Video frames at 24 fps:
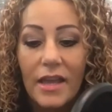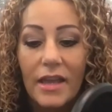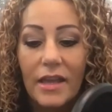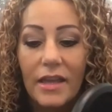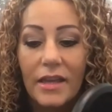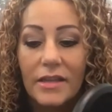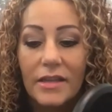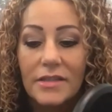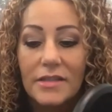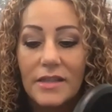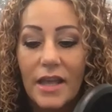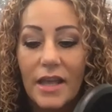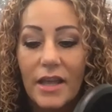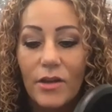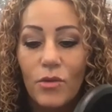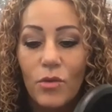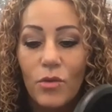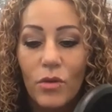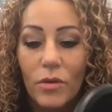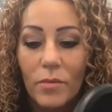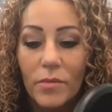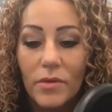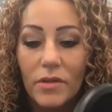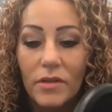is that
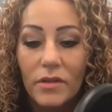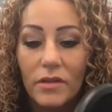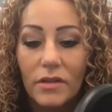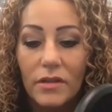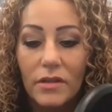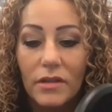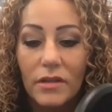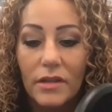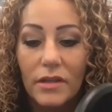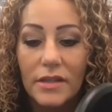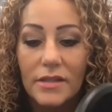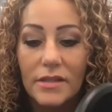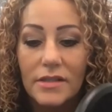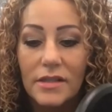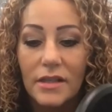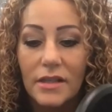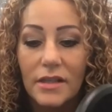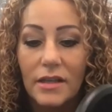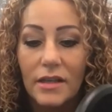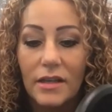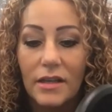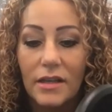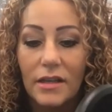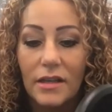normal
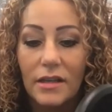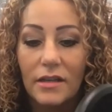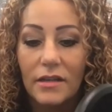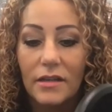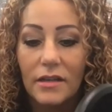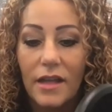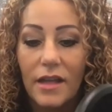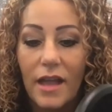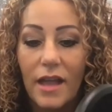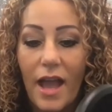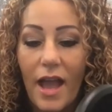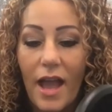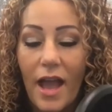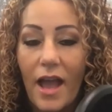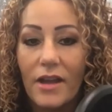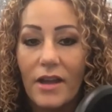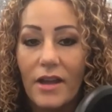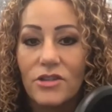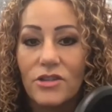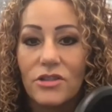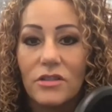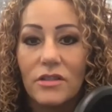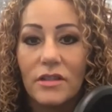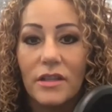isn't
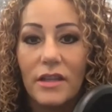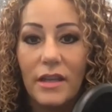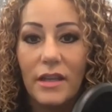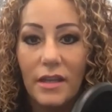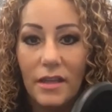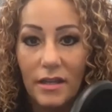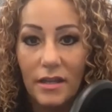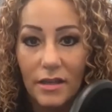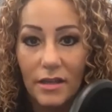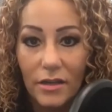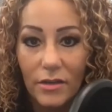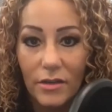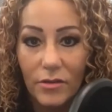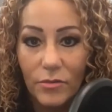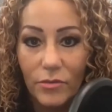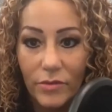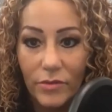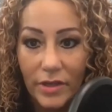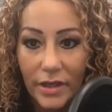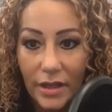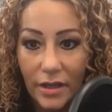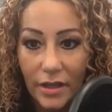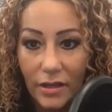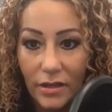actually
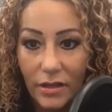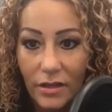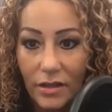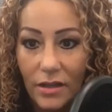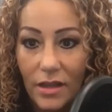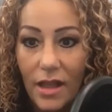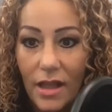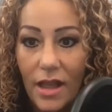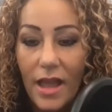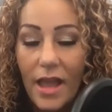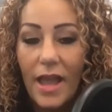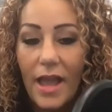real.